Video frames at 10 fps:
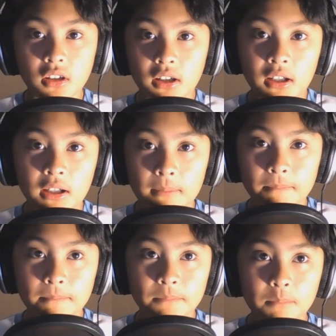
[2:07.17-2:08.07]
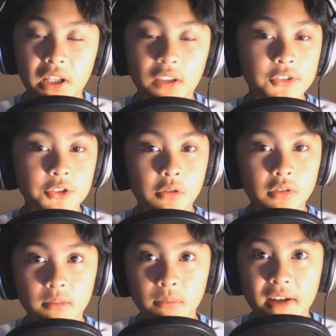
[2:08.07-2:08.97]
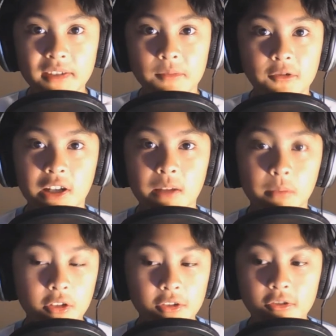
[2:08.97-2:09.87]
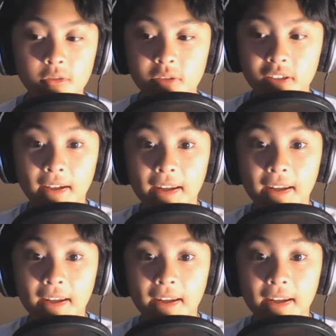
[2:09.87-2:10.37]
um, milestone in my subscriber and YouTube thing,